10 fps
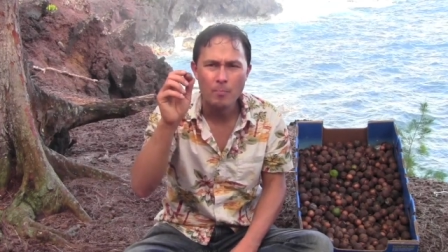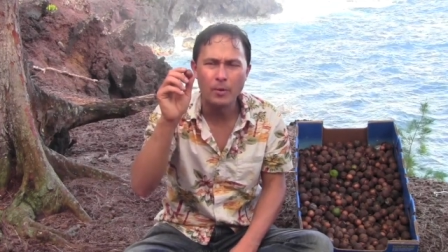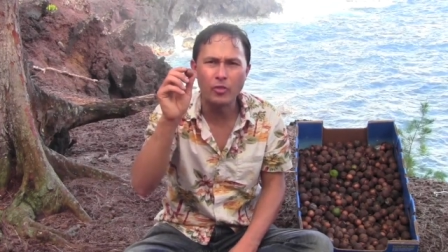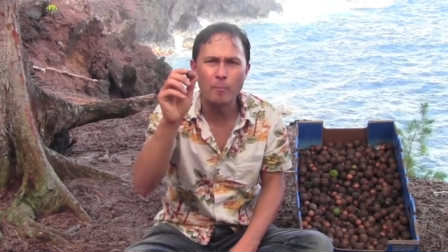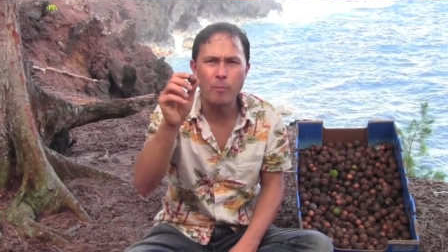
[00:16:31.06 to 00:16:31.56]

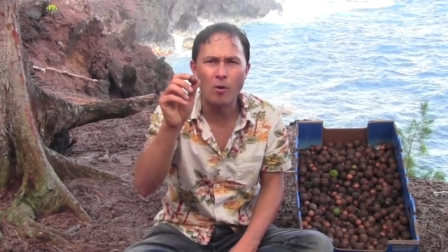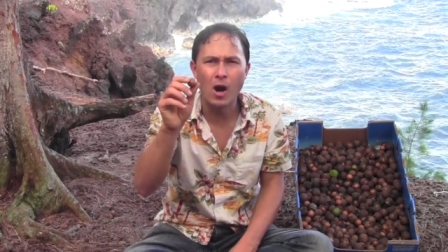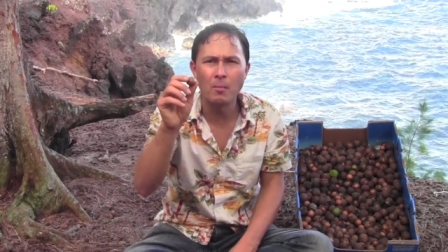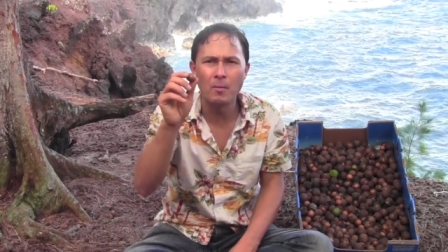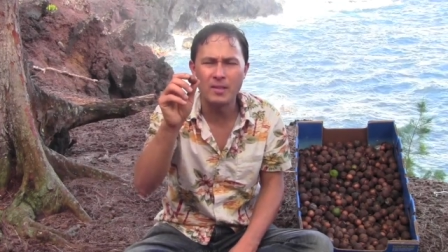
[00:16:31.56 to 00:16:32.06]
But the
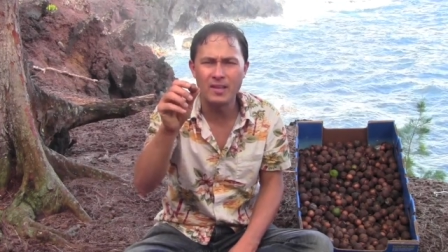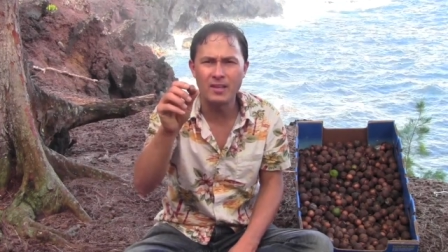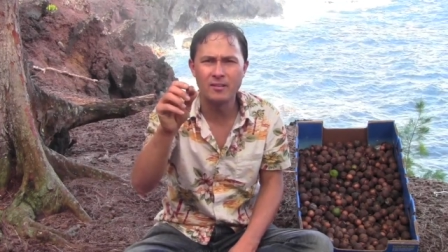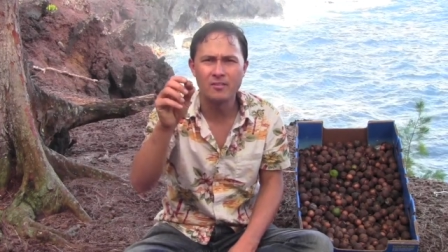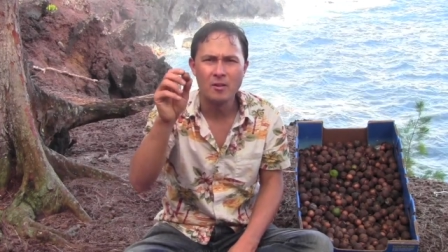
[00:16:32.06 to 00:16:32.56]
problem
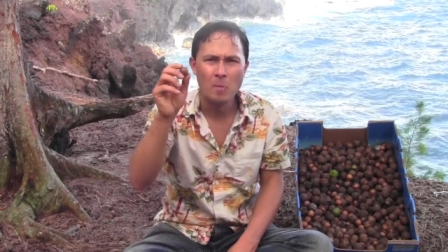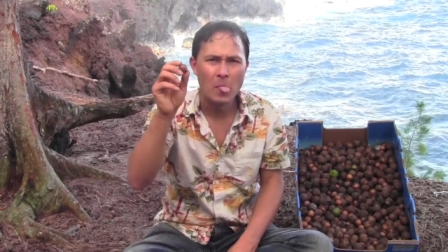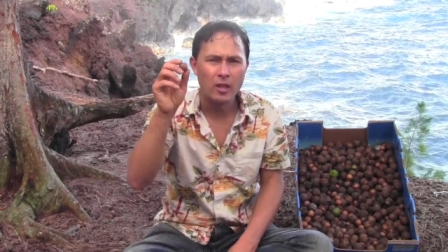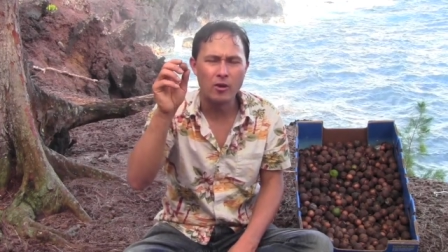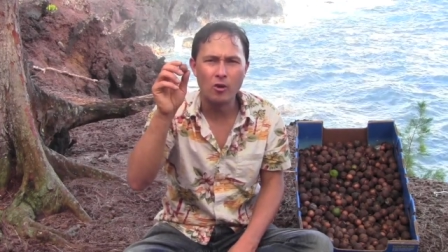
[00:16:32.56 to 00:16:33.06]
is
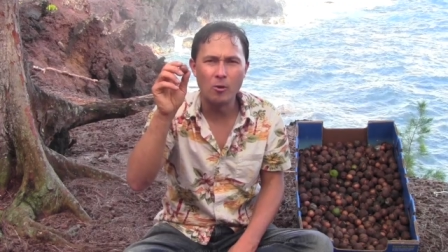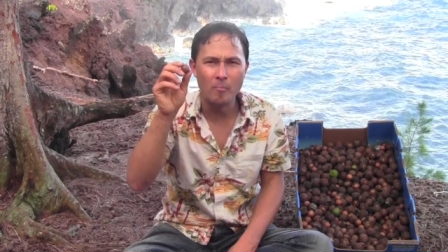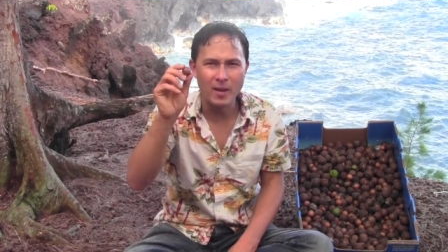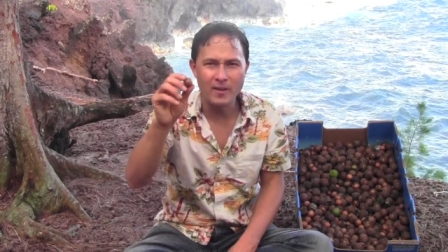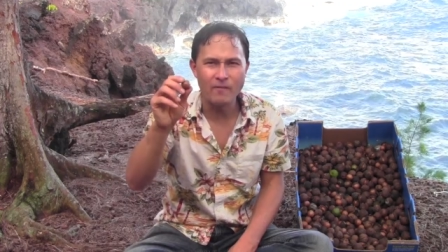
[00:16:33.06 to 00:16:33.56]
you know,
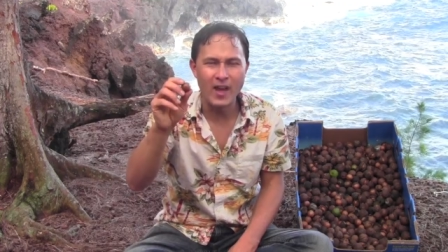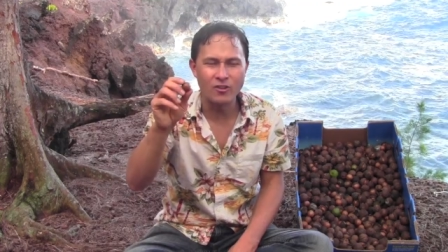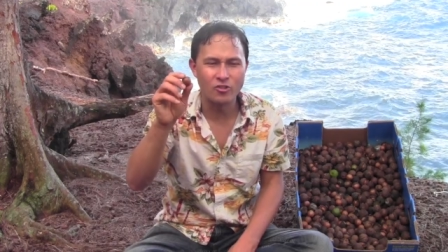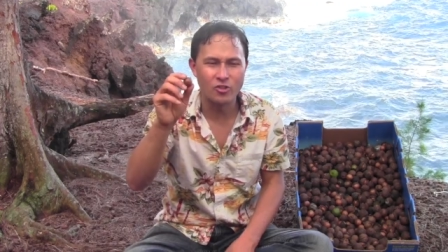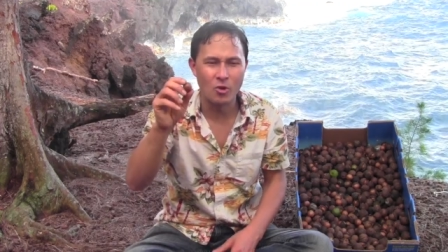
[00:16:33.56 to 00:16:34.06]

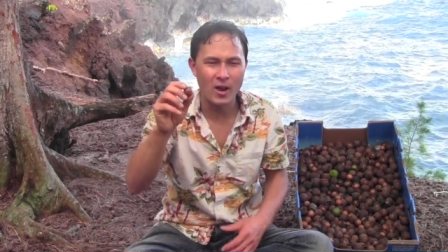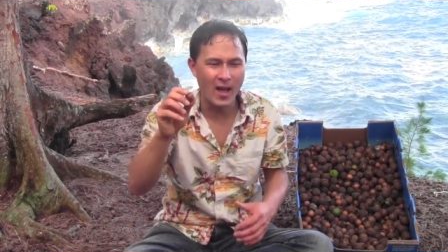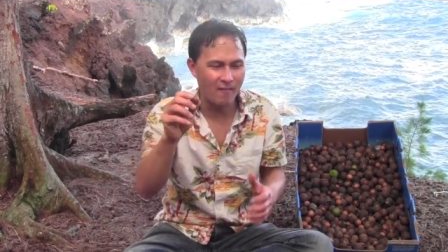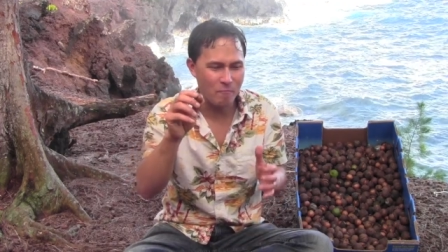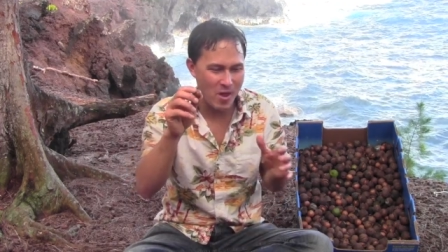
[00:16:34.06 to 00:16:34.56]
manufacturers don't
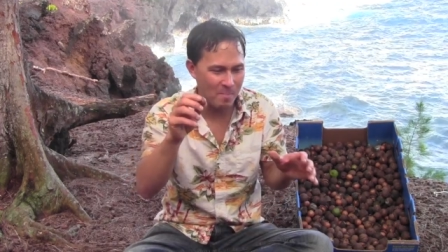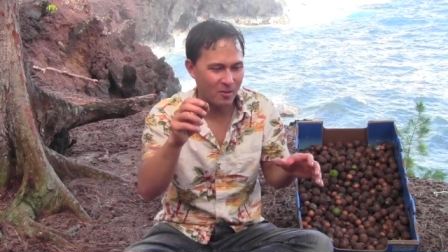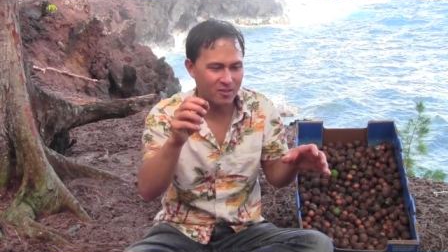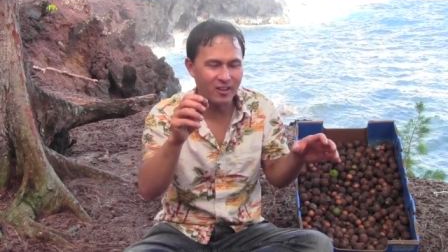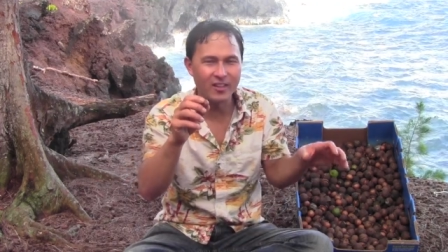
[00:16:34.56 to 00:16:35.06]
have
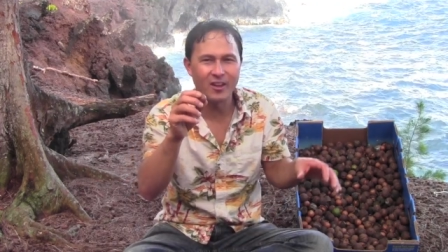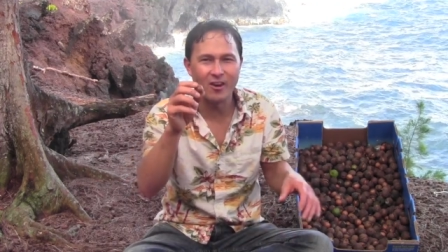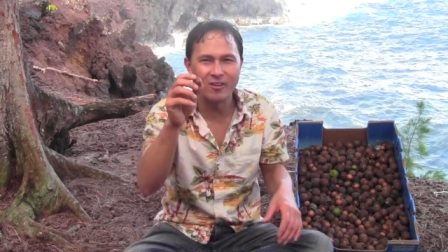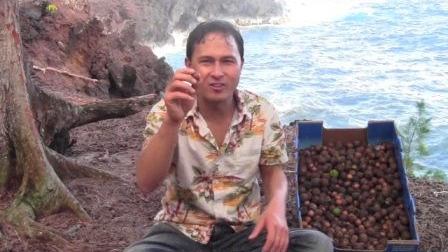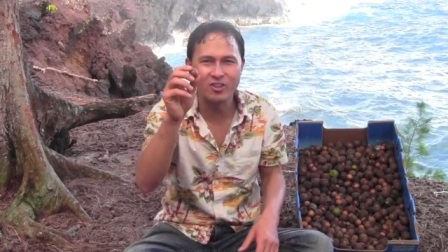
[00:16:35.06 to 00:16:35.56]
people sitting
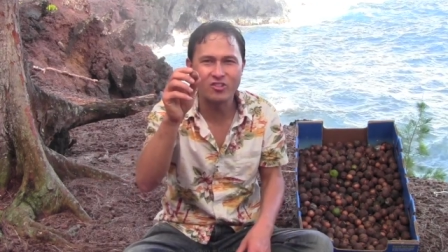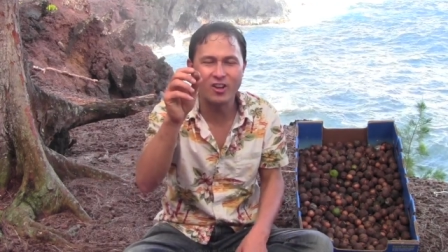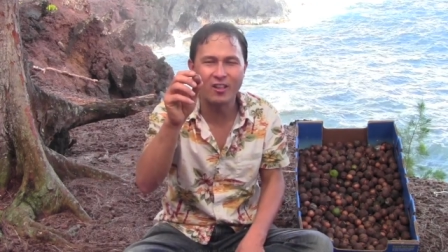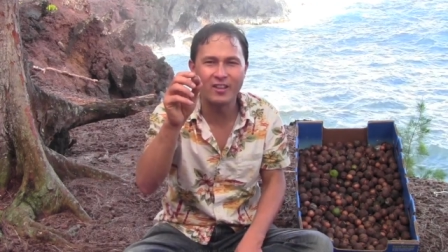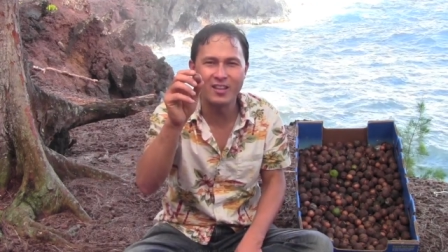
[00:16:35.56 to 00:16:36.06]
there
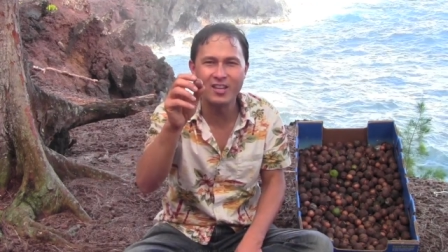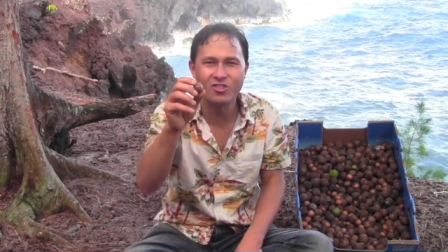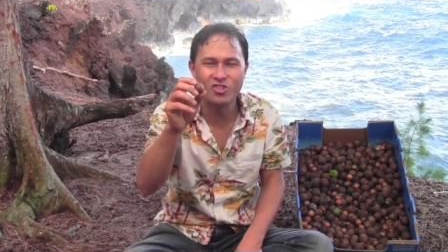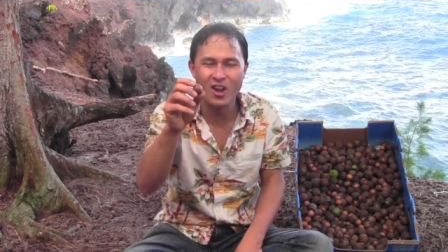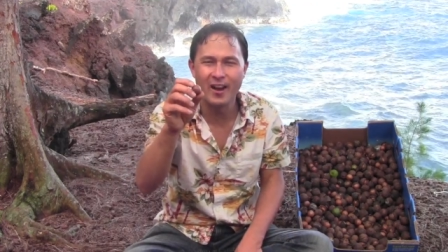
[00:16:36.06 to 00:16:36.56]
deshelling
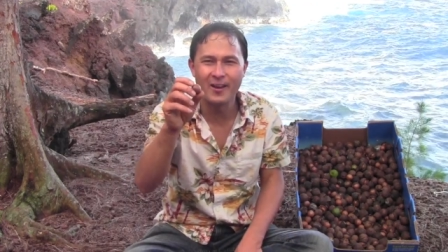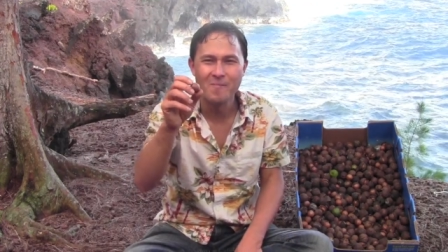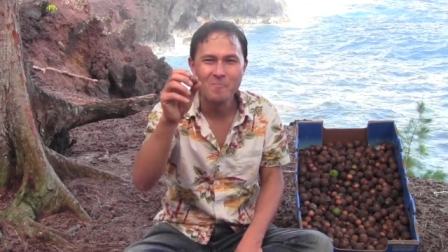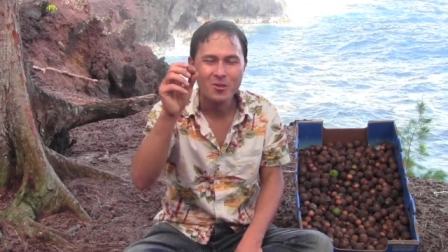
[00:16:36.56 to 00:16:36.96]
each nut.